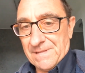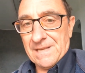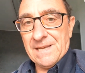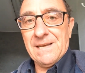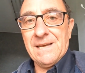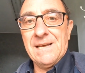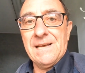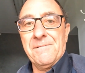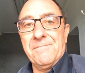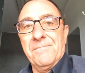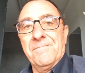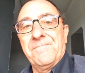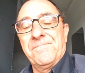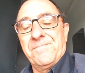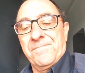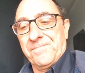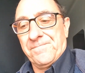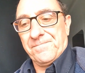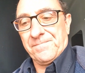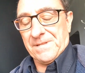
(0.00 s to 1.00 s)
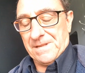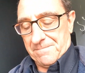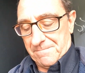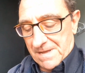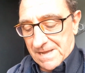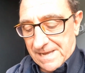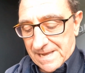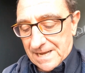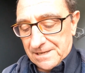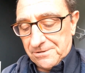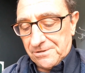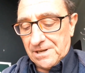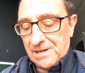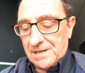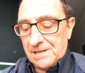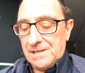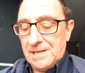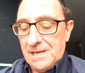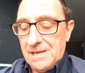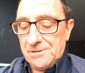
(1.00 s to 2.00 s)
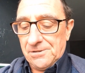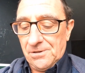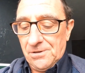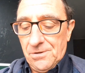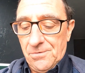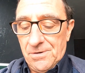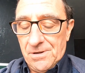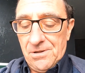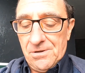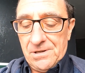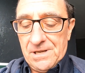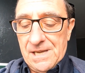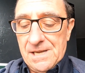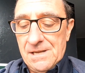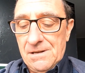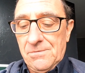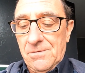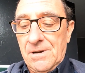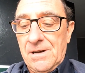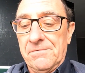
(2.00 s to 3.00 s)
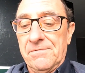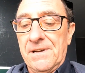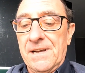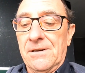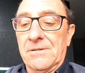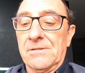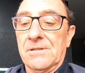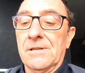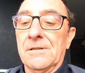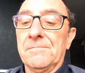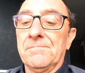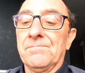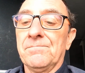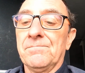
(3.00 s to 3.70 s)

Uh, Hey, Adria, here's another one. Look here, look what I found.